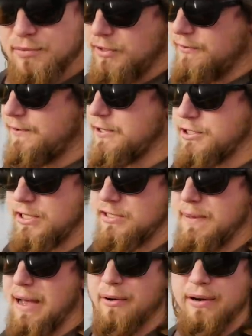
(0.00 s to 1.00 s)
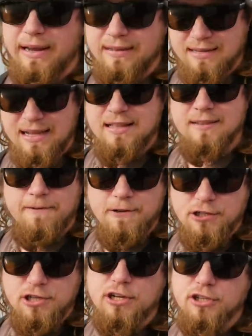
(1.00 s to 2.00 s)
when you fish these power eggs, the
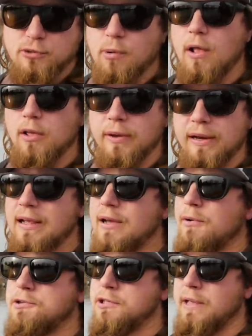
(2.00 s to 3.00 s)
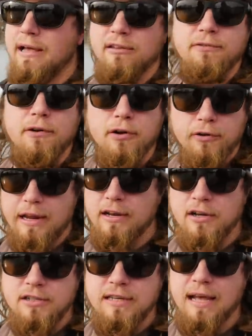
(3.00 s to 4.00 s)
fish is gonna swallow it, which allows for a great
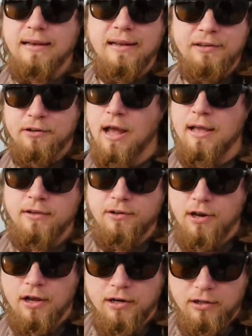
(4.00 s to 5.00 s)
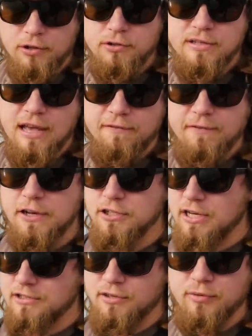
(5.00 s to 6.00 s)
hook set, and you're not gonna lose that fish
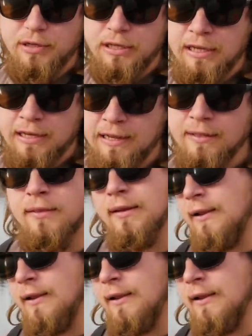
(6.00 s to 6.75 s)
as you're reeling it in